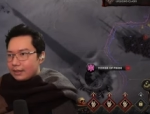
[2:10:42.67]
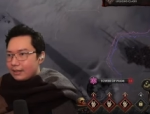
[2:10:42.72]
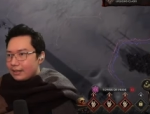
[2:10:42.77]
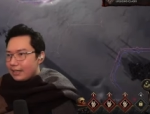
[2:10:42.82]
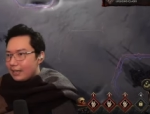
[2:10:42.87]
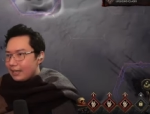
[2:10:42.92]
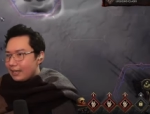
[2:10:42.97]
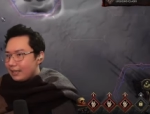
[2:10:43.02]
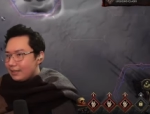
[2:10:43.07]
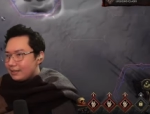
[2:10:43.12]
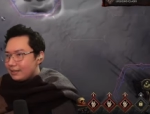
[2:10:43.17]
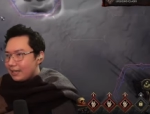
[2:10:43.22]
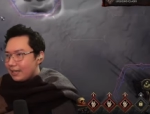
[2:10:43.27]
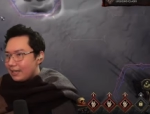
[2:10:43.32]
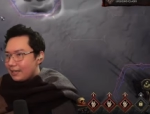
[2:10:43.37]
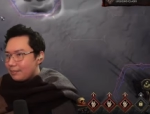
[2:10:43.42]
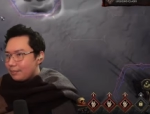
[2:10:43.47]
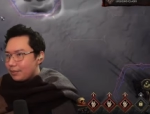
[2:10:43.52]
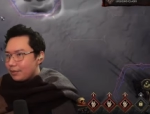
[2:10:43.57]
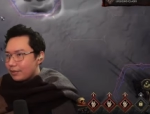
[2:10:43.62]
Can I
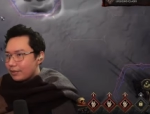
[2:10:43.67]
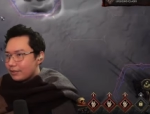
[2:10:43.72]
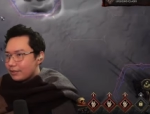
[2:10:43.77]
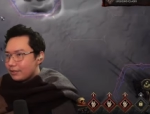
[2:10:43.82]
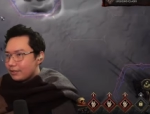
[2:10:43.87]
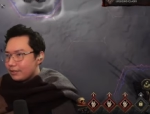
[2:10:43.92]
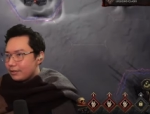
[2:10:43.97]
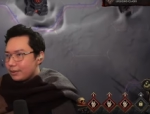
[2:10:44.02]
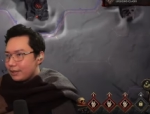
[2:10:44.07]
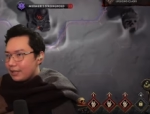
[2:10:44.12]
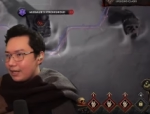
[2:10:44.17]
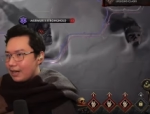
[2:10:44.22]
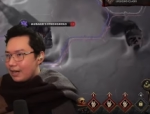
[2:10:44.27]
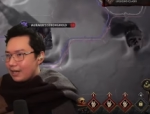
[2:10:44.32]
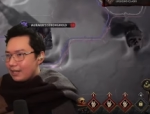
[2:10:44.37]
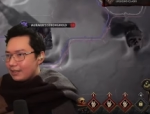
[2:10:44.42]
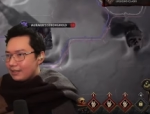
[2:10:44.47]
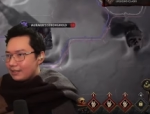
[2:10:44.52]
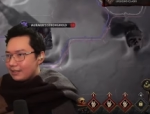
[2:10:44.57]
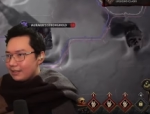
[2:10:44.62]
teleport to an
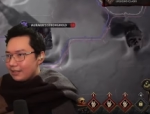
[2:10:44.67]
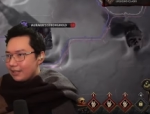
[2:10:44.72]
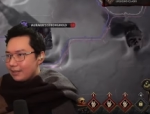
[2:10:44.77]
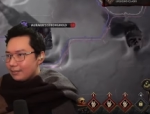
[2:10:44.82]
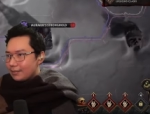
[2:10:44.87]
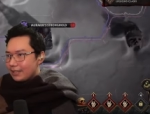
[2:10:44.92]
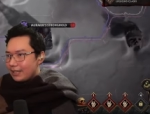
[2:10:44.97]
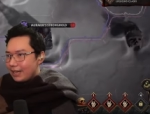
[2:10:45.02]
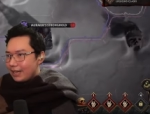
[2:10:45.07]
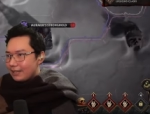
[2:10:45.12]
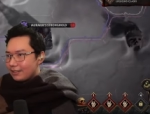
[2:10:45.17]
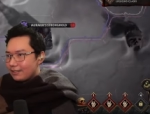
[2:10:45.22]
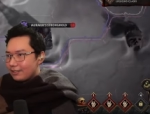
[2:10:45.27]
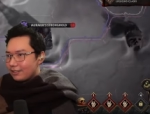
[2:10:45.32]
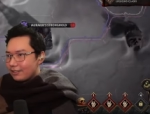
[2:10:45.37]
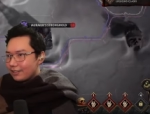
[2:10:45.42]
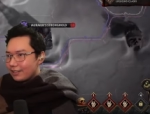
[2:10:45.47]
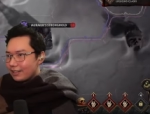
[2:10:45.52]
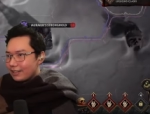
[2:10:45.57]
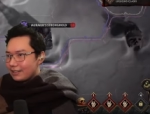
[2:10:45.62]
unclaimed
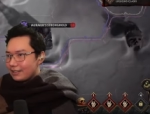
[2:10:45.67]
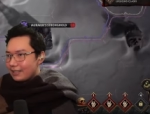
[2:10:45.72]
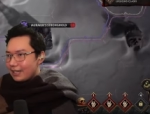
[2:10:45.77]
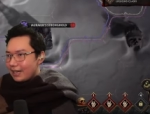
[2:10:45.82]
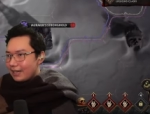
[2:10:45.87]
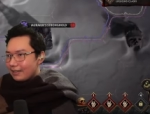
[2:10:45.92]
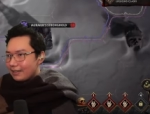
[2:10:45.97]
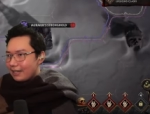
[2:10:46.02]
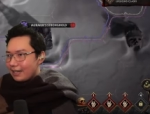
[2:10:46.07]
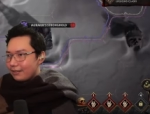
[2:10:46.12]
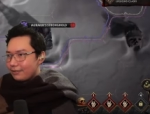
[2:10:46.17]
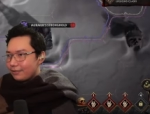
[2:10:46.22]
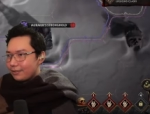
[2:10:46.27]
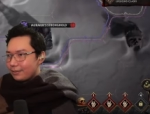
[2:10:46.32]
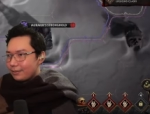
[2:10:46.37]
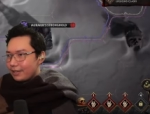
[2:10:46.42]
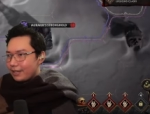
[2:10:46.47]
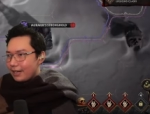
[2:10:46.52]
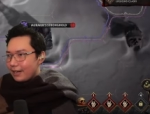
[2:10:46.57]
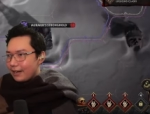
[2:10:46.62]
canton and attack that
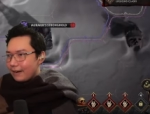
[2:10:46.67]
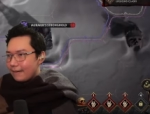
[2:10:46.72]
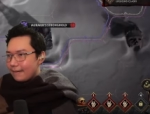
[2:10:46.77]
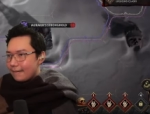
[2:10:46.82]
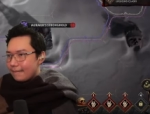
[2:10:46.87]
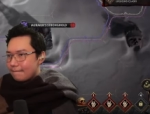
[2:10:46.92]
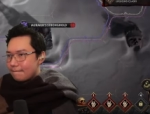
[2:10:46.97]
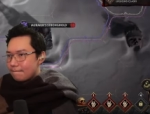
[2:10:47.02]
from there?